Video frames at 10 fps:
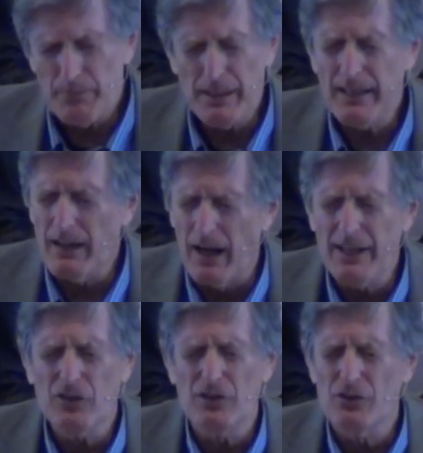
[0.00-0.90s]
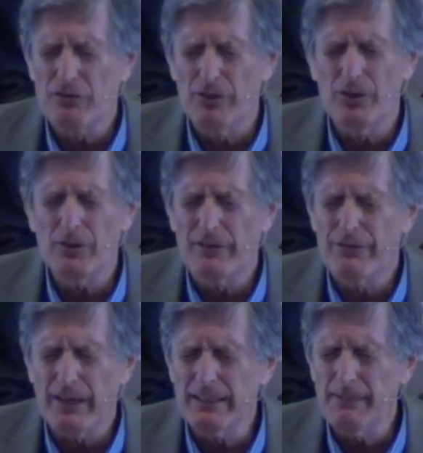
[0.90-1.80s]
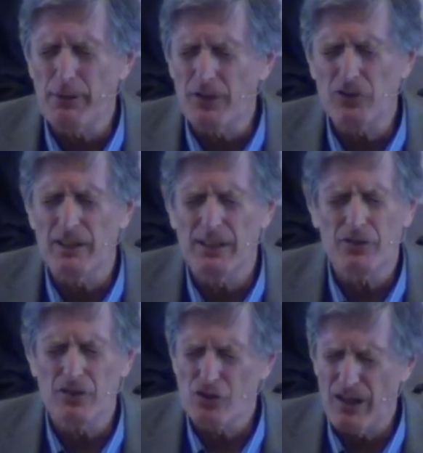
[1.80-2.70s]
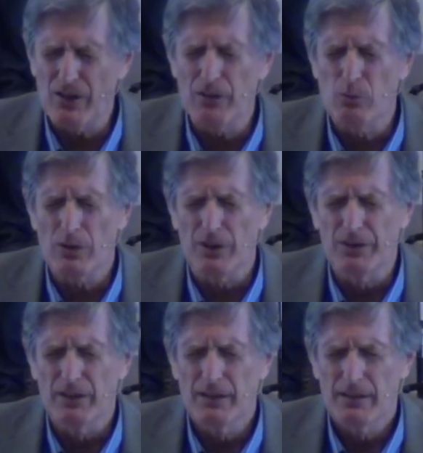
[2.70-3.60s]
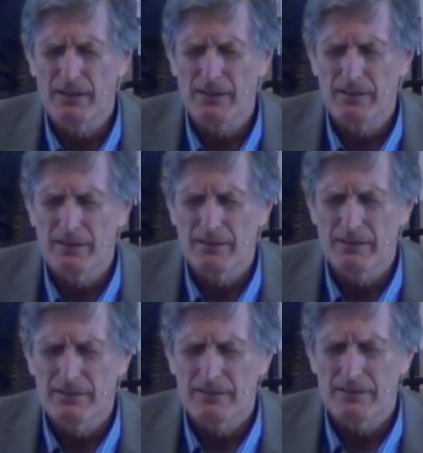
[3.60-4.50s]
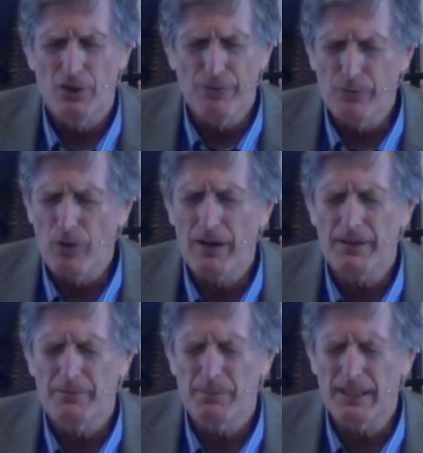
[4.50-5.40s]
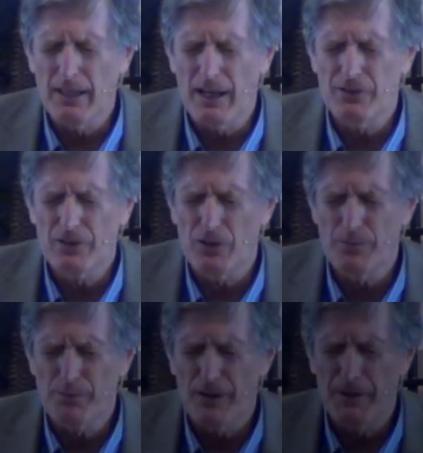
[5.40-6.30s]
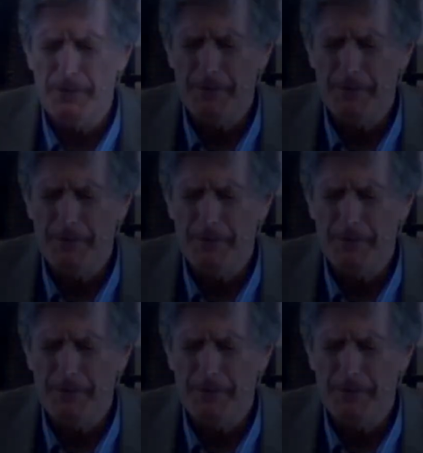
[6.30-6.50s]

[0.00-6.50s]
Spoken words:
be an honest and true and friendly person is to share your world. Go for it. Be God's GoPro.